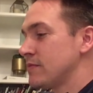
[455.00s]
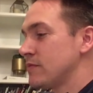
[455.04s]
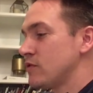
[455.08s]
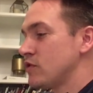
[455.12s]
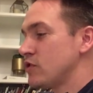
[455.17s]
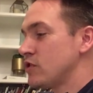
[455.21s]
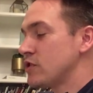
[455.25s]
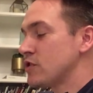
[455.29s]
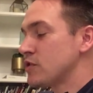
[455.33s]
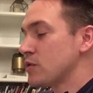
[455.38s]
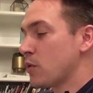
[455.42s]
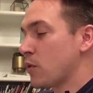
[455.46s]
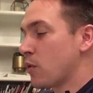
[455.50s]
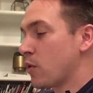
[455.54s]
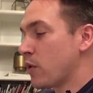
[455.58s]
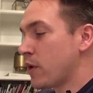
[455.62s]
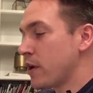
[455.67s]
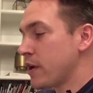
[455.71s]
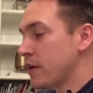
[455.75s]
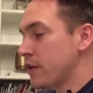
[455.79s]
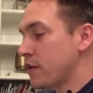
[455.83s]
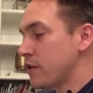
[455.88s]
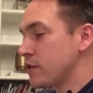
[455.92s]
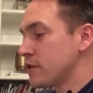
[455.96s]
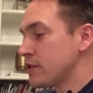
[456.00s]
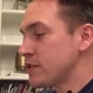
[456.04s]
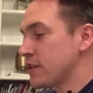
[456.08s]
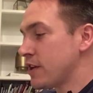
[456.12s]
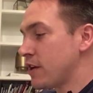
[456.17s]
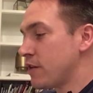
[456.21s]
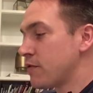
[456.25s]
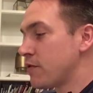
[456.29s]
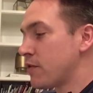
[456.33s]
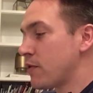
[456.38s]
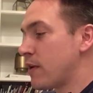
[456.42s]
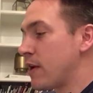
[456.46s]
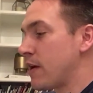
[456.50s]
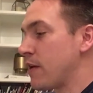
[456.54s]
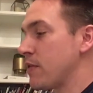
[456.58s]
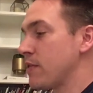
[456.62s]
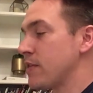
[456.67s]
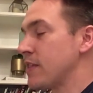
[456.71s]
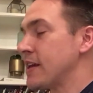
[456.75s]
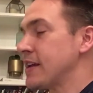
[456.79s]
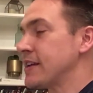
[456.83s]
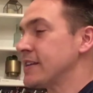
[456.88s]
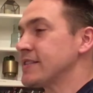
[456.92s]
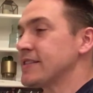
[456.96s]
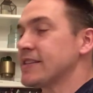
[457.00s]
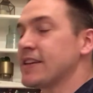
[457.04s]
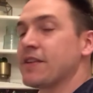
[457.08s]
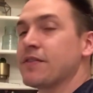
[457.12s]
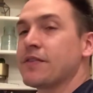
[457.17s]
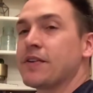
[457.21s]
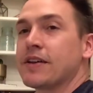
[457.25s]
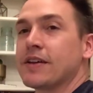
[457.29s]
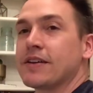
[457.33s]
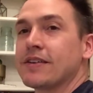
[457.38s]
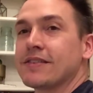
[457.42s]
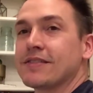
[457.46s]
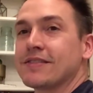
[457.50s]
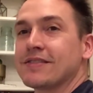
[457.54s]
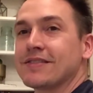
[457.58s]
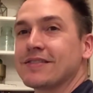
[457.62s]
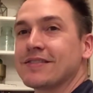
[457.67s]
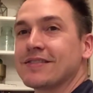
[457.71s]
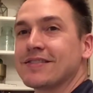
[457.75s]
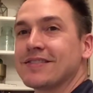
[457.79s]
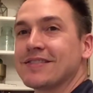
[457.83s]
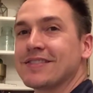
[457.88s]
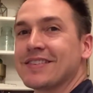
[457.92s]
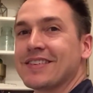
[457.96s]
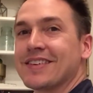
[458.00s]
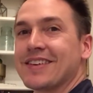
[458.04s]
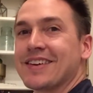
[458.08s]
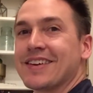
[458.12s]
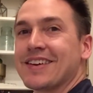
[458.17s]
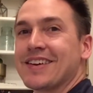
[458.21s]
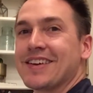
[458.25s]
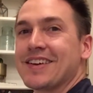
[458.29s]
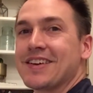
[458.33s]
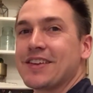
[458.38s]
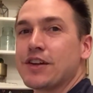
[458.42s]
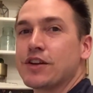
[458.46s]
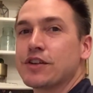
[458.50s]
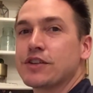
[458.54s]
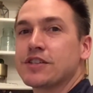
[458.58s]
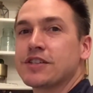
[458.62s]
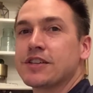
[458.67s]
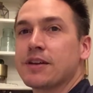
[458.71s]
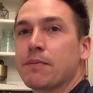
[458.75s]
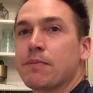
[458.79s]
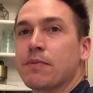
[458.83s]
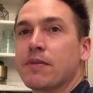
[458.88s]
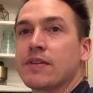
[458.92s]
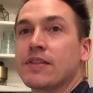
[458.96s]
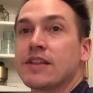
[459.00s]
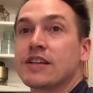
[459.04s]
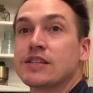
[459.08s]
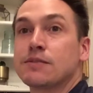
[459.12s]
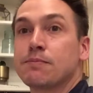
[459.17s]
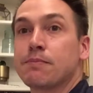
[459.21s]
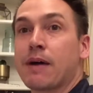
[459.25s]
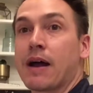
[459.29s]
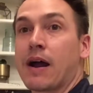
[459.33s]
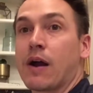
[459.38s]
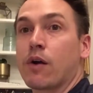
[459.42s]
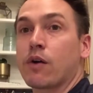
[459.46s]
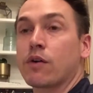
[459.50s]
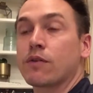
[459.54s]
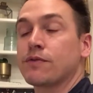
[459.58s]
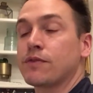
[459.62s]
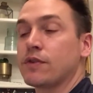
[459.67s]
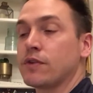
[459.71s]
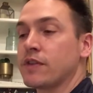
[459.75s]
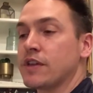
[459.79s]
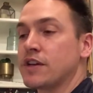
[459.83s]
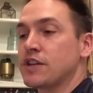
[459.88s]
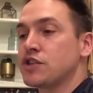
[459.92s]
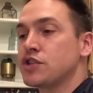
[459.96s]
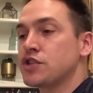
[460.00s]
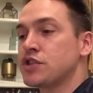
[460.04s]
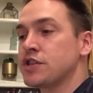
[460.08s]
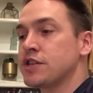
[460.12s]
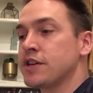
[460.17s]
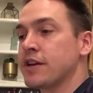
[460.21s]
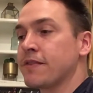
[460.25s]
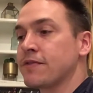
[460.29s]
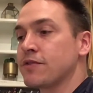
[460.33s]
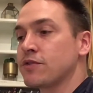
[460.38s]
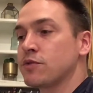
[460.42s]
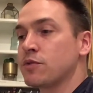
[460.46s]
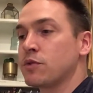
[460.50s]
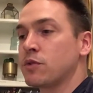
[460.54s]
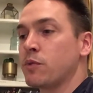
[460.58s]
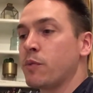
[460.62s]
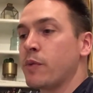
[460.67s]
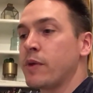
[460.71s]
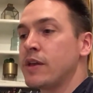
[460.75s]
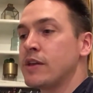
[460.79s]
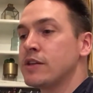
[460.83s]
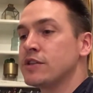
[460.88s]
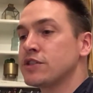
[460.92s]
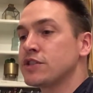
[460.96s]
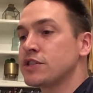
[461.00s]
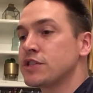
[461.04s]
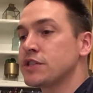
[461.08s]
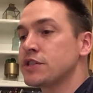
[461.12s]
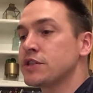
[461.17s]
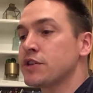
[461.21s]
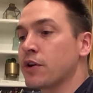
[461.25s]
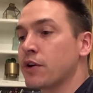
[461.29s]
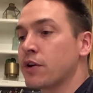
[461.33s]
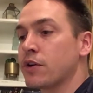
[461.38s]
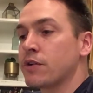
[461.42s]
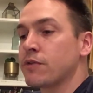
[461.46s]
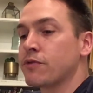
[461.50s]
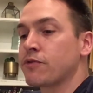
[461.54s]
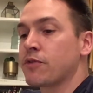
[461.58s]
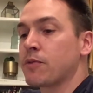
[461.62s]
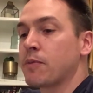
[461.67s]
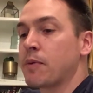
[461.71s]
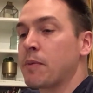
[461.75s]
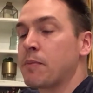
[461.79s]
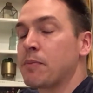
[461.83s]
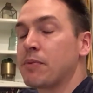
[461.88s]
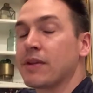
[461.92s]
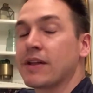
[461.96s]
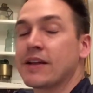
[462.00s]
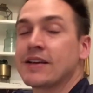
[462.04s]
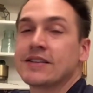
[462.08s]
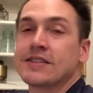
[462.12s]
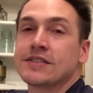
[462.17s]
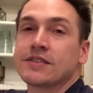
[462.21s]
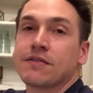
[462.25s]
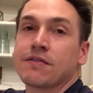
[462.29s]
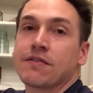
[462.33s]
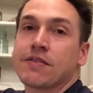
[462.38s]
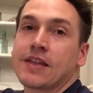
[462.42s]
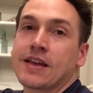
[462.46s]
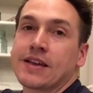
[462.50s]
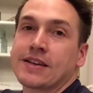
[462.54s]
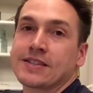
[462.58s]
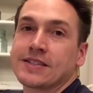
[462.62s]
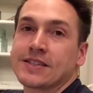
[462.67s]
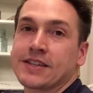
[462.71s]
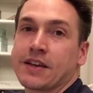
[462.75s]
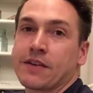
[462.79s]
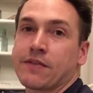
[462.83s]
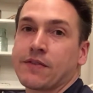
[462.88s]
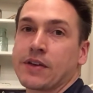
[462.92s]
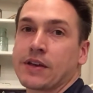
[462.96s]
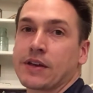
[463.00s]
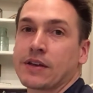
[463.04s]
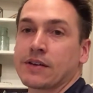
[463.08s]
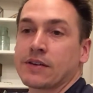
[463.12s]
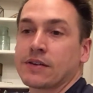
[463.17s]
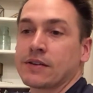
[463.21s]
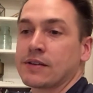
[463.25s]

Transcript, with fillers: Just orient yourself around Thanksgiving. There's something that's powerful that shifts when we start from a place of thanksgiving.